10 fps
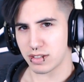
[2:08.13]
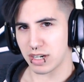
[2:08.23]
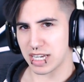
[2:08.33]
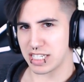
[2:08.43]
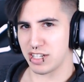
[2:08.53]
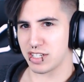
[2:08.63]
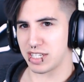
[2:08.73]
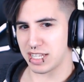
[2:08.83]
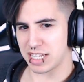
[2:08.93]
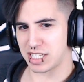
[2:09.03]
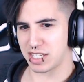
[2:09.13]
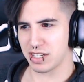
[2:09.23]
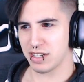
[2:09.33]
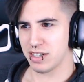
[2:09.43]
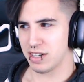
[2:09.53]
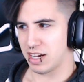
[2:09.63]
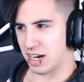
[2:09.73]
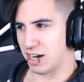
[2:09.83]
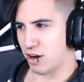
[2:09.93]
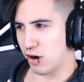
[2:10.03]
So I guess you could say that's
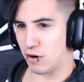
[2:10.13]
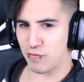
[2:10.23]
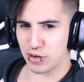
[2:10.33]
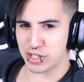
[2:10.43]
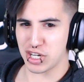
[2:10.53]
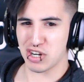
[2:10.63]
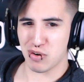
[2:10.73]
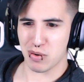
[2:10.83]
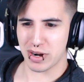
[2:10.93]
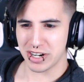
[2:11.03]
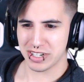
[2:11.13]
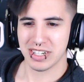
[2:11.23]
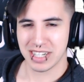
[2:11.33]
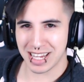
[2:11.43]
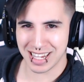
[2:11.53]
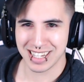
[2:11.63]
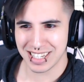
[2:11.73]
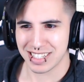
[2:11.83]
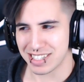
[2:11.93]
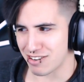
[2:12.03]
uh, 0 for 2
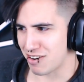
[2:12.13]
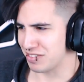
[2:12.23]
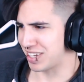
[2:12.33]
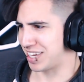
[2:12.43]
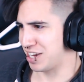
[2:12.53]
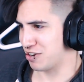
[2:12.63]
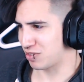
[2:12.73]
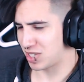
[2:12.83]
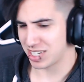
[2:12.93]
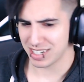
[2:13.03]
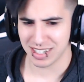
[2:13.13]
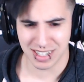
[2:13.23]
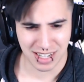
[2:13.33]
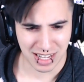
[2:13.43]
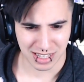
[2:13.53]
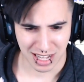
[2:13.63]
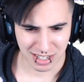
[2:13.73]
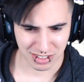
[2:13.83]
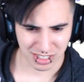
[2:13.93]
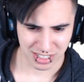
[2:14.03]
zero on the cute, a
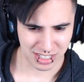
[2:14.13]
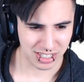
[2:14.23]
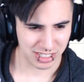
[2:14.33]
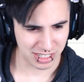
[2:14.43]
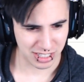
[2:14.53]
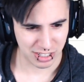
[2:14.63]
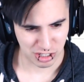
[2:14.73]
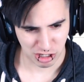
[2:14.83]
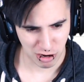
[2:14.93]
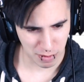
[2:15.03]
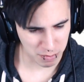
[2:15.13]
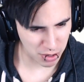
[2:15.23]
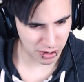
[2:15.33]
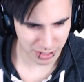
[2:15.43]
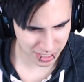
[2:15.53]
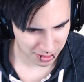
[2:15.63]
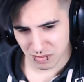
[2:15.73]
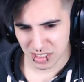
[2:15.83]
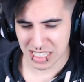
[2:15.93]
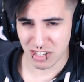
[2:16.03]
lot on the, the, the disturbing part.
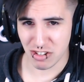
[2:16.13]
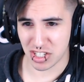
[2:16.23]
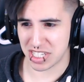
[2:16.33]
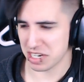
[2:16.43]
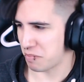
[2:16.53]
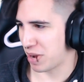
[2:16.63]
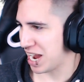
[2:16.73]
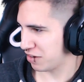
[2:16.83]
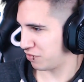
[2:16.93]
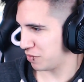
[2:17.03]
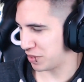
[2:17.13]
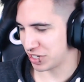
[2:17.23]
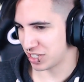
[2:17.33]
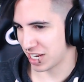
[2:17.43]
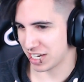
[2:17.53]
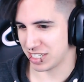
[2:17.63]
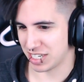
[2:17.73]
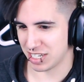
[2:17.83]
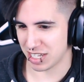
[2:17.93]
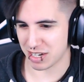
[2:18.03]
The dude just did a backflip and just like,
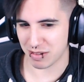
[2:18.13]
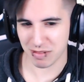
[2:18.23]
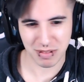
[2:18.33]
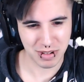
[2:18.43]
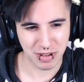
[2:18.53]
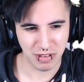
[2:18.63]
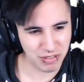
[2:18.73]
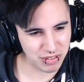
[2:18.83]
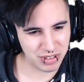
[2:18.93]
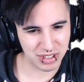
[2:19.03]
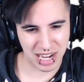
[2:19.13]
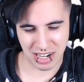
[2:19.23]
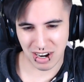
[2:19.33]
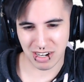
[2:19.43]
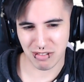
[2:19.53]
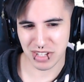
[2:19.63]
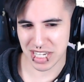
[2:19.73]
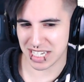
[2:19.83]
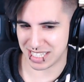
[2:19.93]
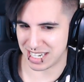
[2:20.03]
did he like? I don't. I don't
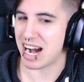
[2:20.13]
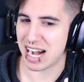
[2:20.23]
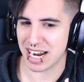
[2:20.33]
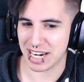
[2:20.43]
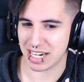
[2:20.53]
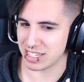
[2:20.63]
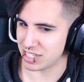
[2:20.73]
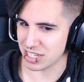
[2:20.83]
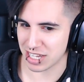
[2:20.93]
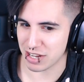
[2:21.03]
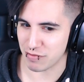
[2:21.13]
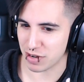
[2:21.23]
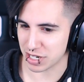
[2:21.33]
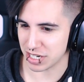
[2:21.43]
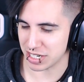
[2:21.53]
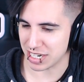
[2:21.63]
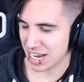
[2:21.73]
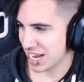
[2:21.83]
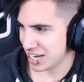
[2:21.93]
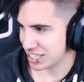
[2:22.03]
think he died. I just think that he fucking
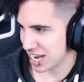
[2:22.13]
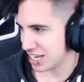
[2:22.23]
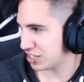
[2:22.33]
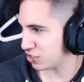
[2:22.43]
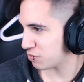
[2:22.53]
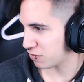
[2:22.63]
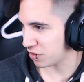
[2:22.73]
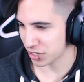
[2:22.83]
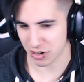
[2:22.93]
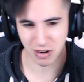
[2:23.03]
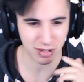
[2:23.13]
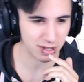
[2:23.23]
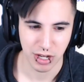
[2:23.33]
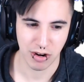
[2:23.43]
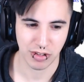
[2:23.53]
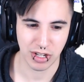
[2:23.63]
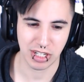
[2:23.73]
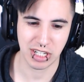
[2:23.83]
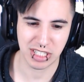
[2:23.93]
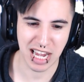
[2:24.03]
hit his head super fucking hard. You know,
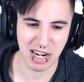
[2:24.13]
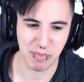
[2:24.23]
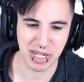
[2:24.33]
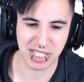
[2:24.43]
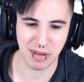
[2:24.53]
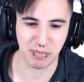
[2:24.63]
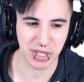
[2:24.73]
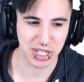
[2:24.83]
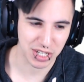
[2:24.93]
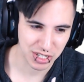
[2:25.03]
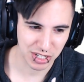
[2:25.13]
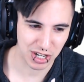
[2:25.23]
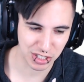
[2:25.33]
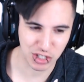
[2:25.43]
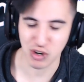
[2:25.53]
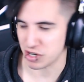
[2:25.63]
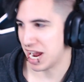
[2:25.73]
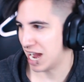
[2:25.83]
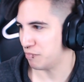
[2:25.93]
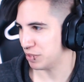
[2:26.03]
there, has got to be something uh, good
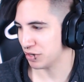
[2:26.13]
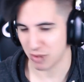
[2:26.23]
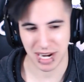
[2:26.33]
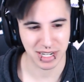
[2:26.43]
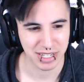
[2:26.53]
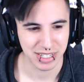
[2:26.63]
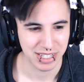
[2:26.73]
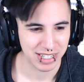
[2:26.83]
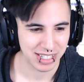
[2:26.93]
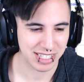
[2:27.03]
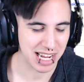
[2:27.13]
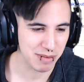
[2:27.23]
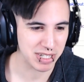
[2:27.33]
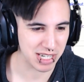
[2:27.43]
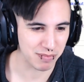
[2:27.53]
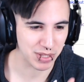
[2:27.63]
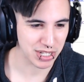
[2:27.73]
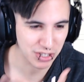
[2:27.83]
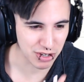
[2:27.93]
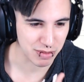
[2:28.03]
happening, right? There's got to be
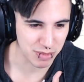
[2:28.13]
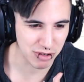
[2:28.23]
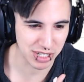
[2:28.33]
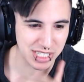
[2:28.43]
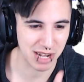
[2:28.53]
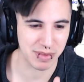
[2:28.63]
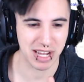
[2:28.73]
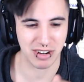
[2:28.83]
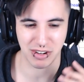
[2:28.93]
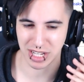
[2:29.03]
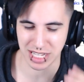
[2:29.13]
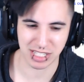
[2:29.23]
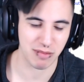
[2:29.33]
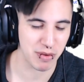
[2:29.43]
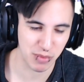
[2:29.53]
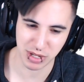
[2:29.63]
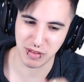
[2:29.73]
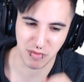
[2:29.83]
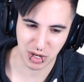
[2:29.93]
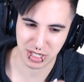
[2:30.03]
something good. Mucus coming out. Okay, that's gonna be
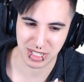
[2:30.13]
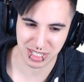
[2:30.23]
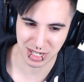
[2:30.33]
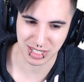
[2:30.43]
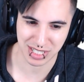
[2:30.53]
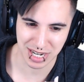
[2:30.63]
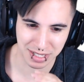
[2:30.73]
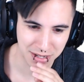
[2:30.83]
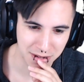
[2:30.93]
really fucking disgusting.